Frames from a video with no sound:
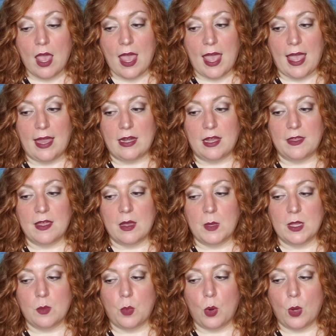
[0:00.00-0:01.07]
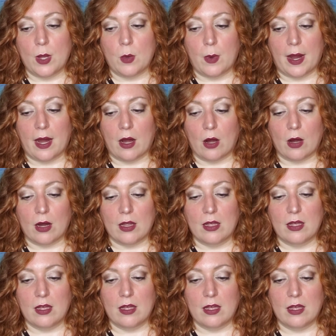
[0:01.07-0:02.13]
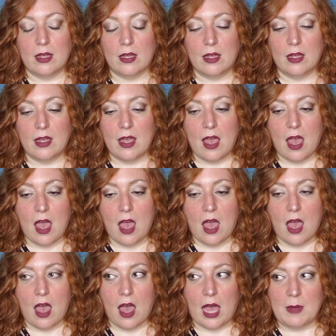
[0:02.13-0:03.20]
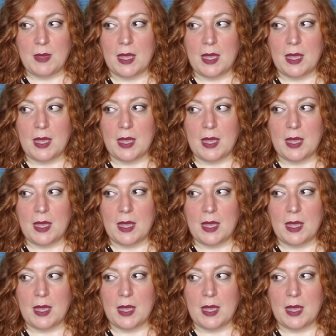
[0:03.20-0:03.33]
And I think I'm at the point where I'm